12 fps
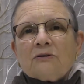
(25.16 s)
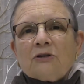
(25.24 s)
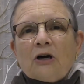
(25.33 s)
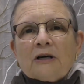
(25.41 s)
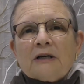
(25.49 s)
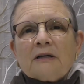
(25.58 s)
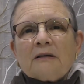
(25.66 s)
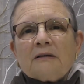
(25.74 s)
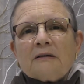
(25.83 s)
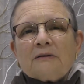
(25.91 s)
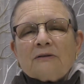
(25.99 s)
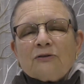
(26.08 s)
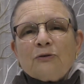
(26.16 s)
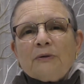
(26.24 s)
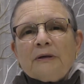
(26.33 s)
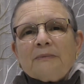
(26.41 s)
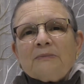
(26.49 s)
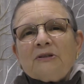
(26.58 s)
talking to
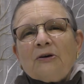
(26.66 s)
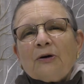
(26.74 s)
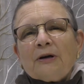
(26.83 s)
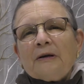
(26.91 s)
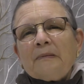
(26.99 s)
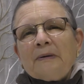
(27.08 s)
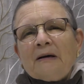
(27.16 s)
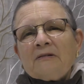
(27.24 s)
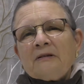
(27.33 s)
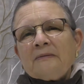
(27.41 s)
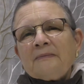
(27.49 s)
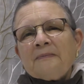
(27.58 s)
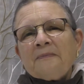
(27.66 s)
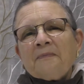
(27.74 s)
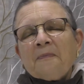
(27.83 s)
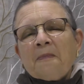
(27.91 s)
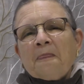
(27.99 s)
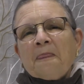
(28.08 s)
him, talking about him.
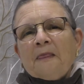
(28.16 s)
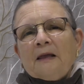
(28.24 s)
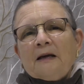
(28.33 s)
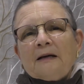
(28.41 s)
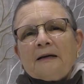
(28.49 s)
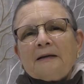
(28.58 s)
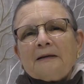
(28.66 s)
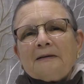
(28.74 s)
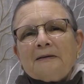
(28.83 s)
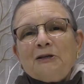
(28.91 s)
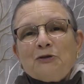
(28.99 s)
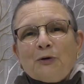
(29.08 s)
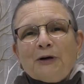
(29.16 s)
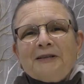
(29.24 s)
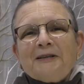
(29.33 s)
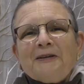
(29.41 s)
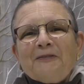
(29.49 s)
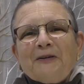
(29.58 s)
He joined
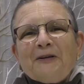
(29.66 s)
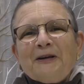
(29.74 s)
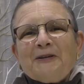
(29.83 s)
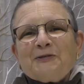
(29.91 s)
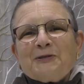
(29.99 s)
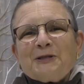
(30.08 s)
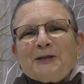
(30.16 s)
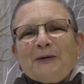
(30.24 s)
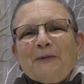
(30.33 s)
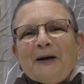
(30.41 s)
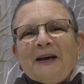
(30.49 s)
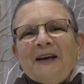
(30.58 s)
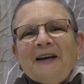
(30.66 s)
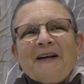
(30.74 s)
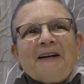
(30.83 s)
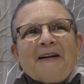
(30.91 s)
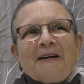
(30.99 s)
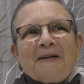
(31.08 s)
in a very interesting way.
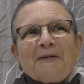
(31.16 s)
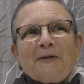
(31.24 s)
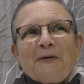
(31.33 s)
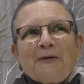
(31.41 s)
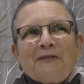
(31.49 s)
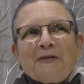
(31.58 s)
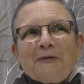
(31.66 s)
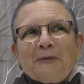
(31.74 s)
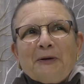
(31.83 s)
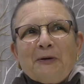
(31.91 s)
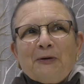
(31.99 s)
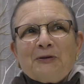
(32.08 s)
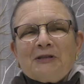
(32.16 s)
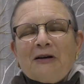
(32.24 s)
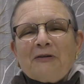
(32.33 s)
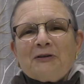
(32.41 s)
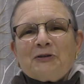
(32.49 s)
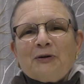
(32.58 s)
I don't know if everyone knows how
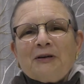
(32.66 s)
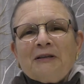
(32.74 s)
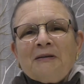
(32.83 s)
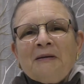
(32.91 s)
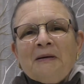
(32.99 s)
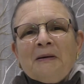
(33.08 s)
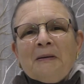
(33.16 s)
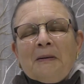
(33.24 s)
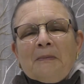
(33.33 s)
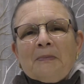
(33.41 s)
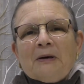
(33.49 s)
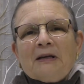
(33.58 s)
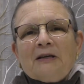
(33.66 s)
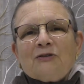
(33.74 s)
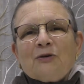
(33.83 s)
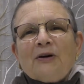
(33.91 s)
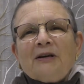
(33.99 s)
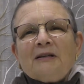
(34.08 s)
he joined, but
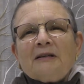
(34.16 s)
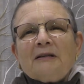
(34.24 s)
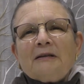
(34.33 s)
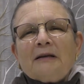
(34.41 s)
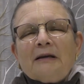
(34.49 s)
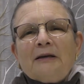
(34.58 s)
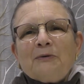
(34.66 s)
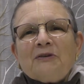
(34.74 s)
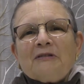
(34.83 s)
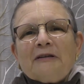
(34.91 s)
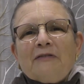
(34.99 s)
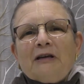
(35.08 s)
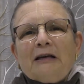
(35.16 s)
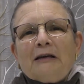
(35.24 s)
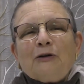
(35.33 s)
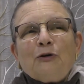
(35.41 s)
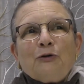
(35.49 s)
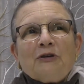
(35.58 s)
he was living in a
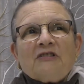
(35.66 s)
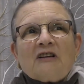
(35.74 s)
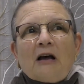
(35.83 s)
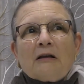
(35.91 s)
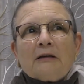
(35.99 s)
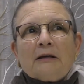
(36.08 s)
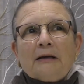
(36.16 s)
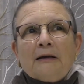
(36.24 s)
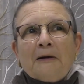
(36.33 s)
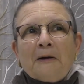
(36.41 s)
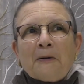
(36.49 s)
nudist colony,